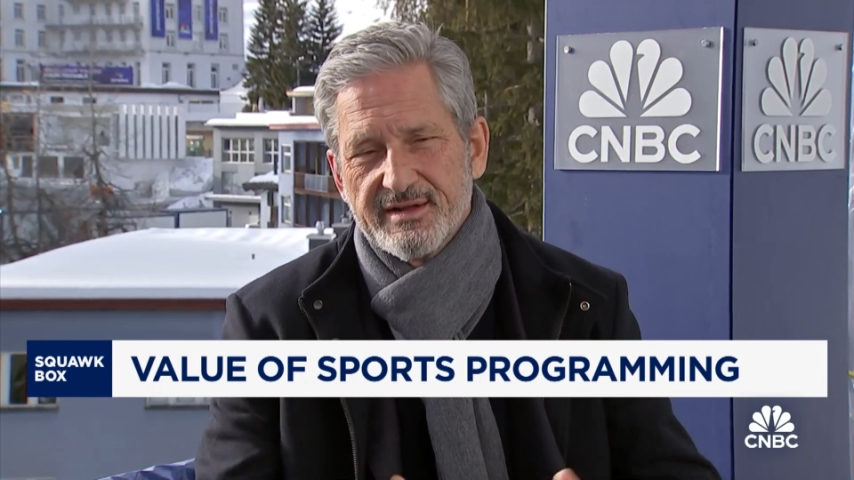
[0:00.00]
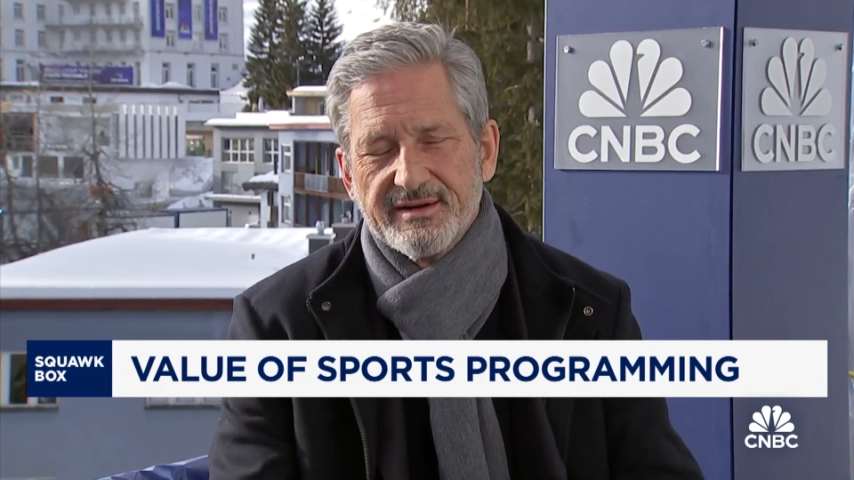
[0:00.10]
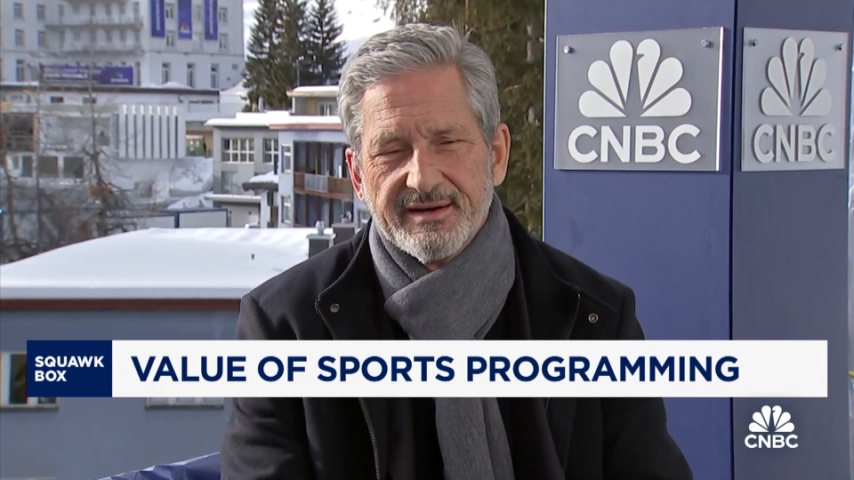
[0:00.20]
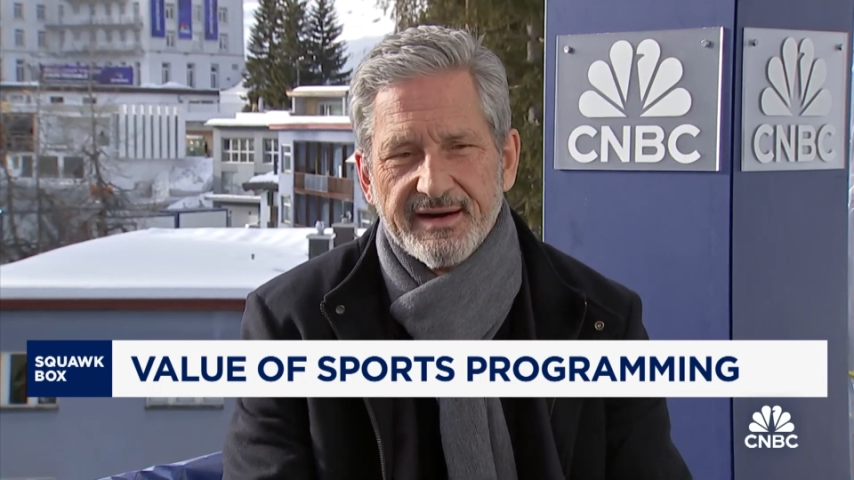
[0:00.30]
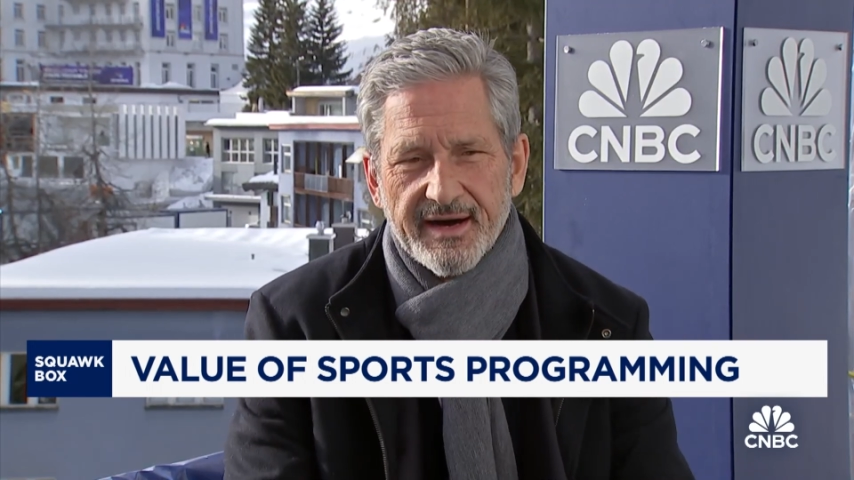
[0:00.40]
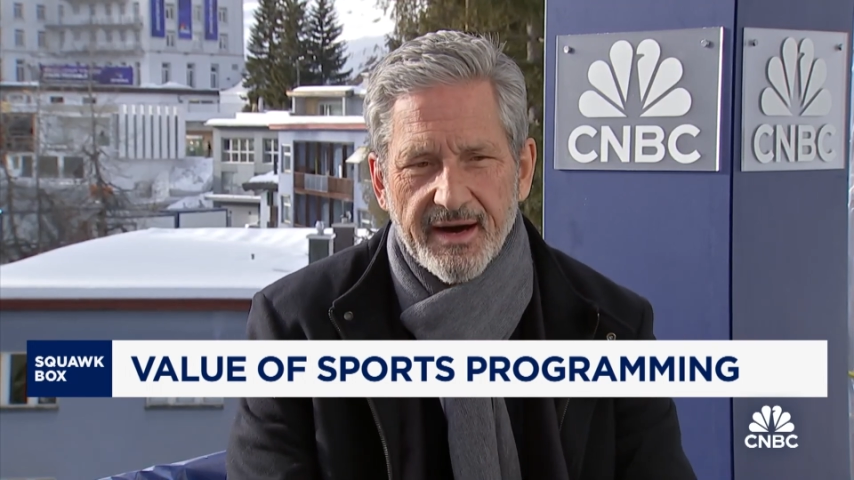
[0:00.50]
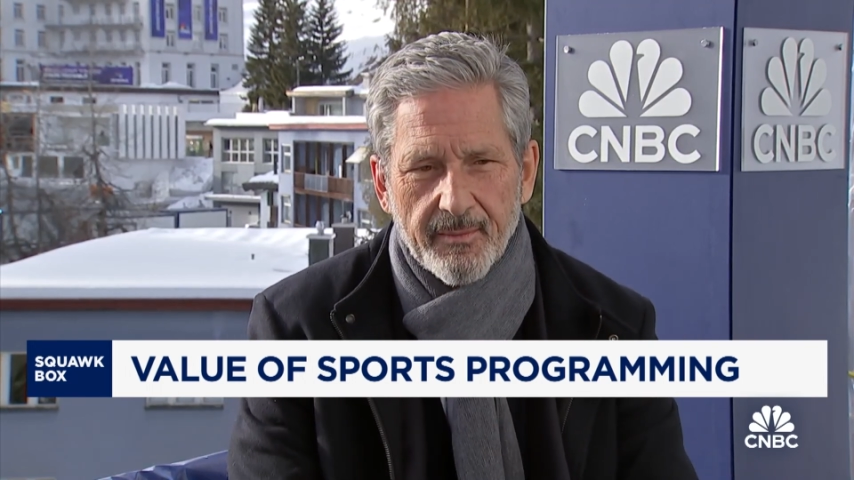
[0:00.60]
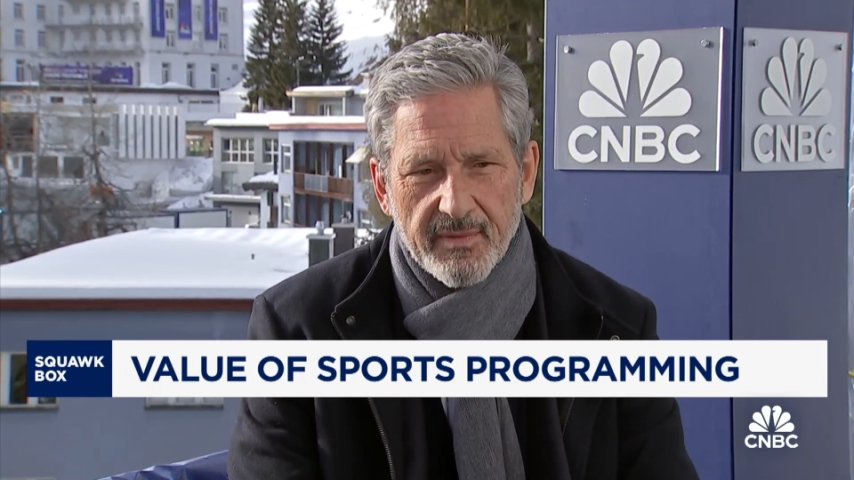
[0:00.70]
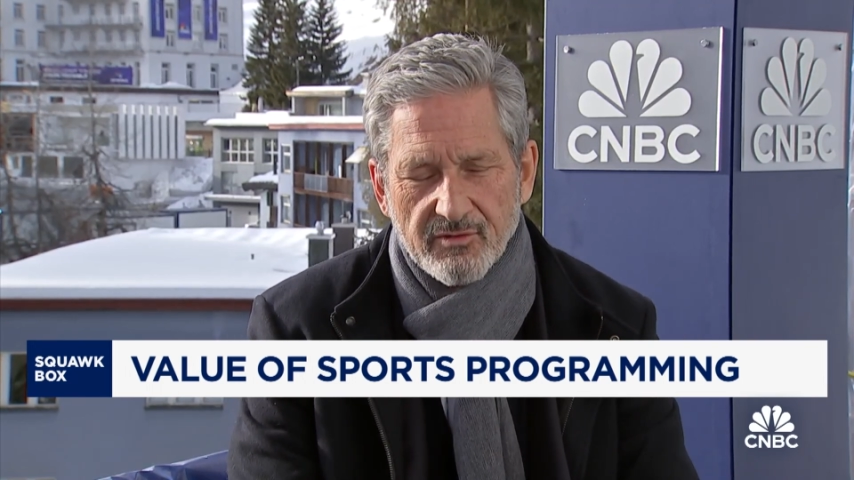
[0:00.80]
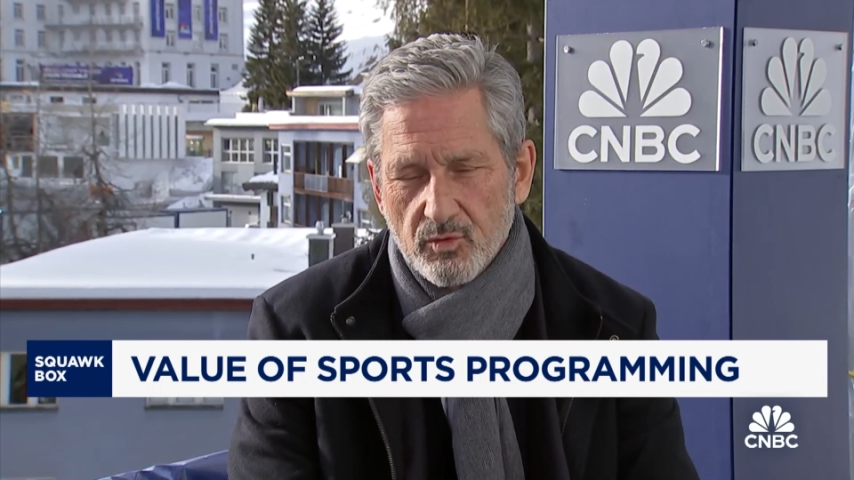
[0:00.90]

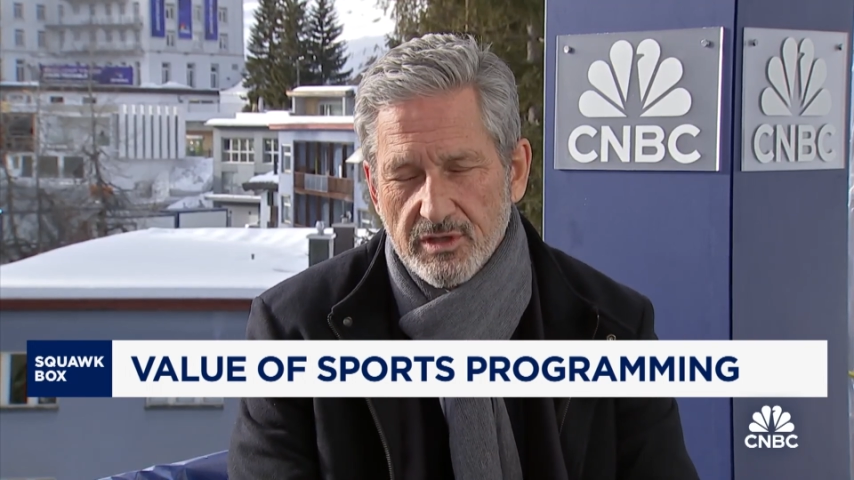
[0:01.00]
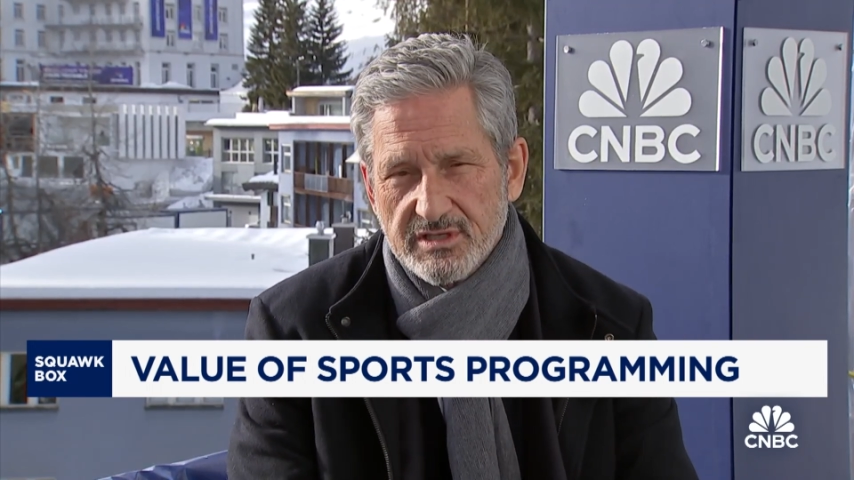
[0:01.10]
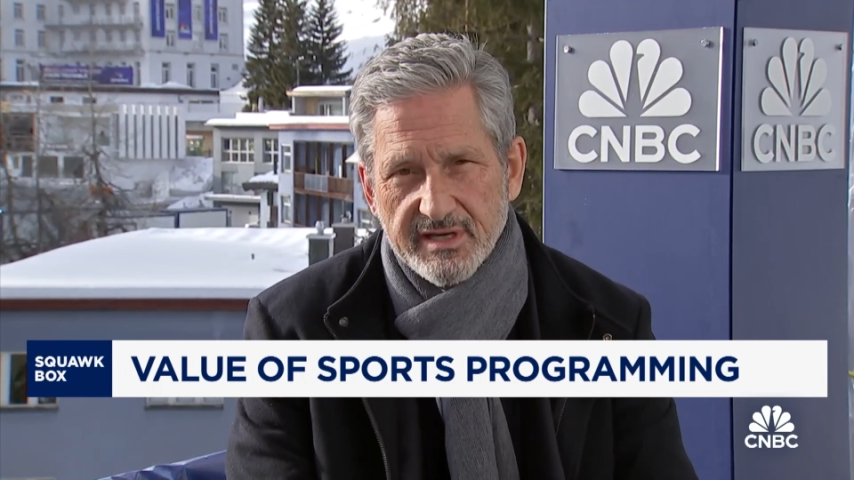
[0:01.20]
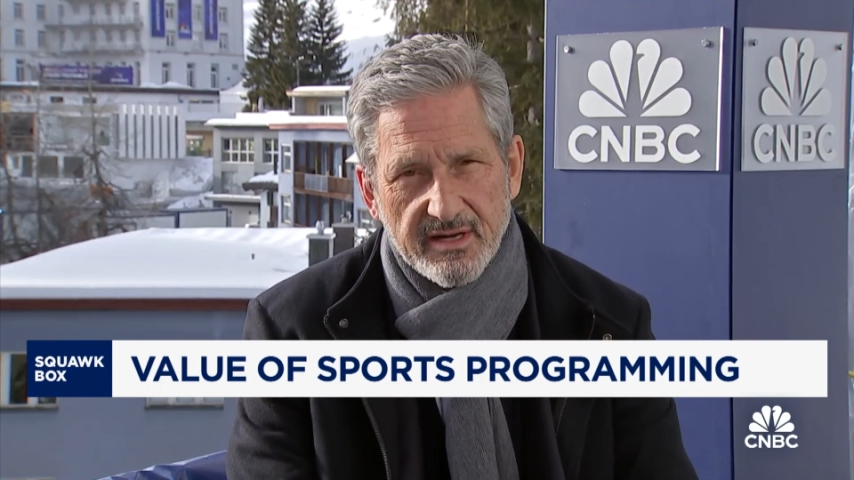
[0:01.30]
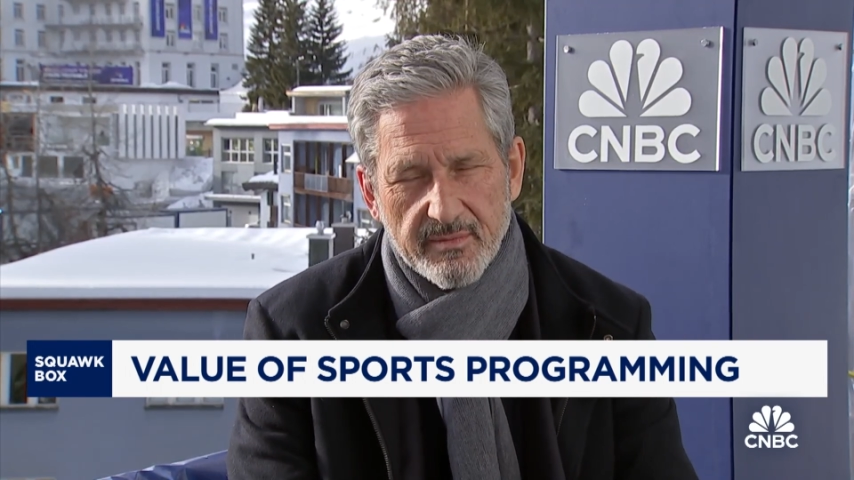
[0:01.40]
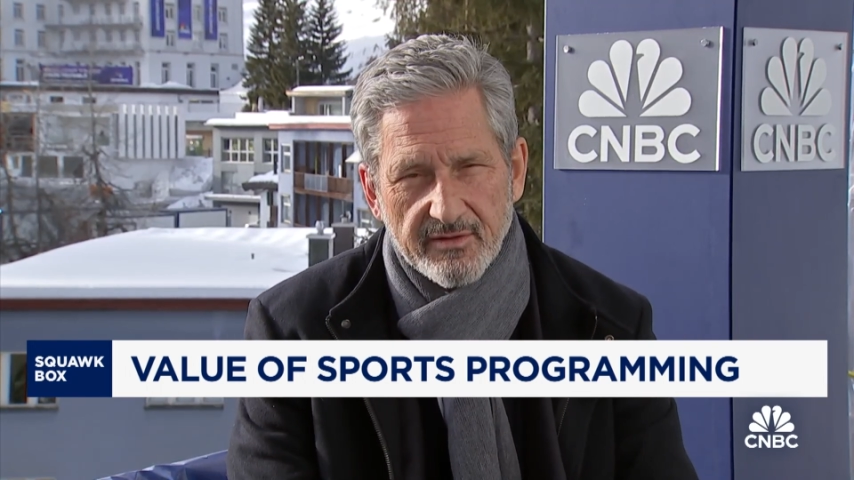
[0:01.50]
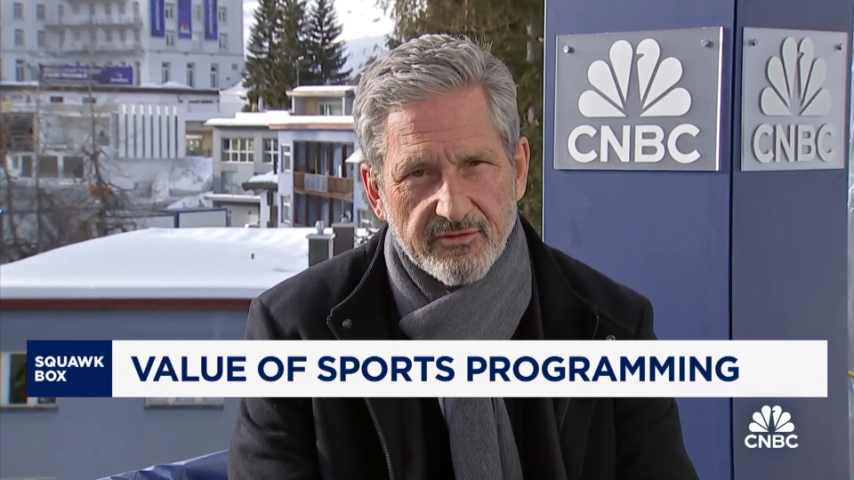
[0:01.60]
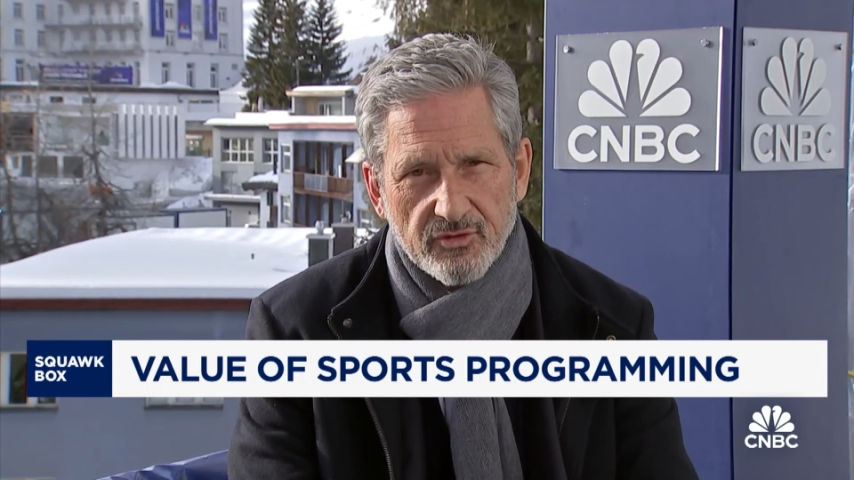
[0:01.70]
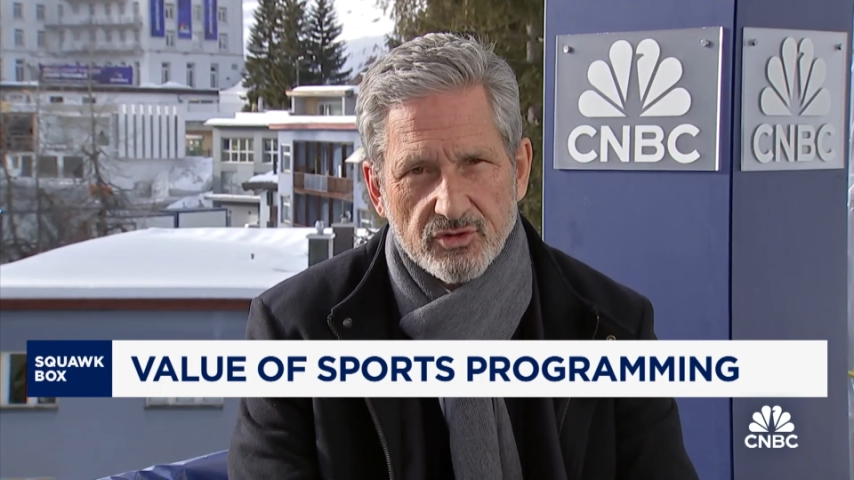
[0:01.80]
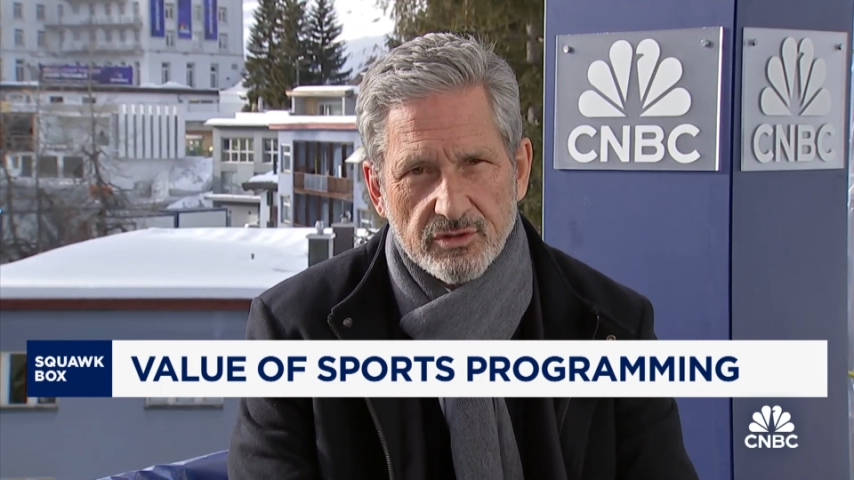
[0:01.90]
And we're excited about the
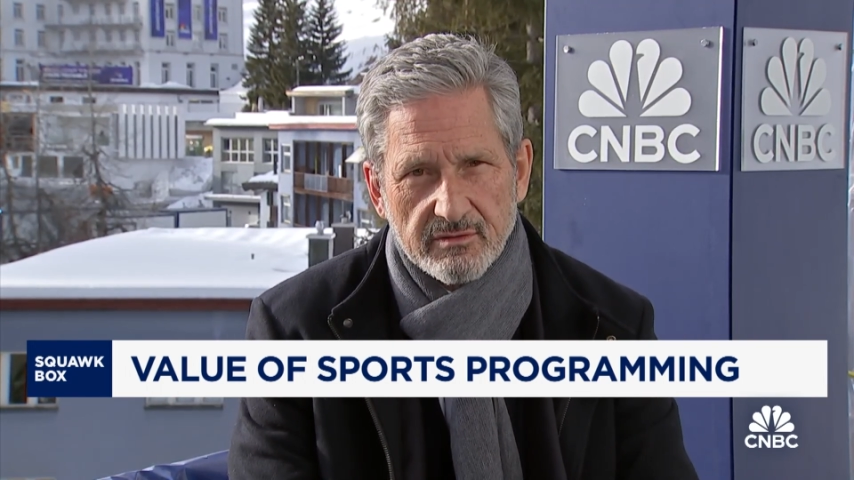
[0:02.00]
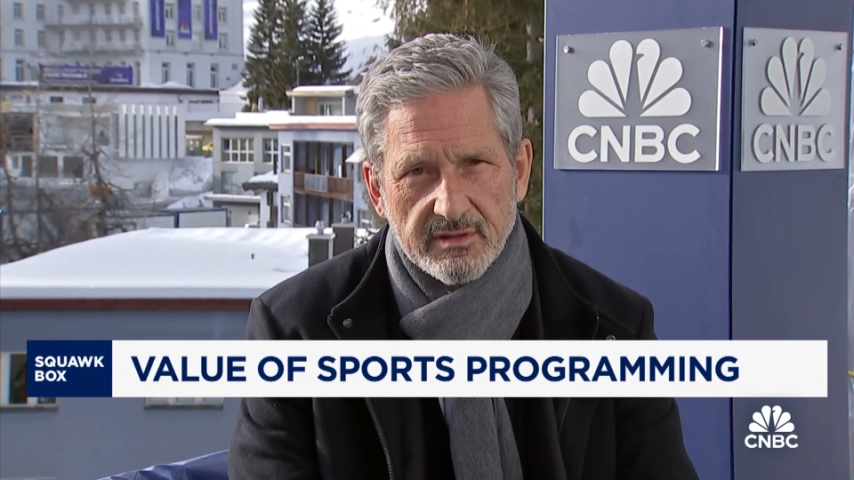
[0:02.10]
future.